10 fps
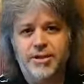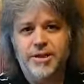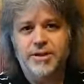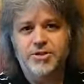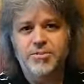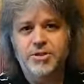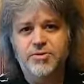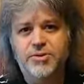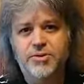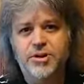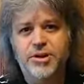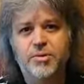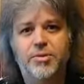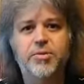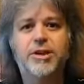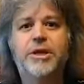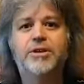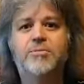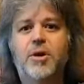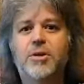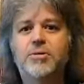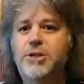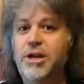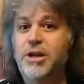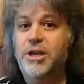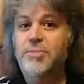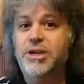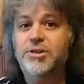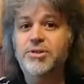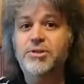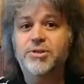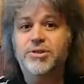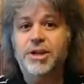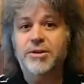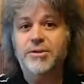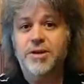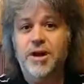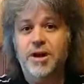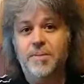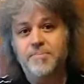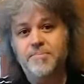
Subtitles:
Thanks so much for tuning in. We'll do it again tomorrow, 10 a.m. Eastern Standard Time.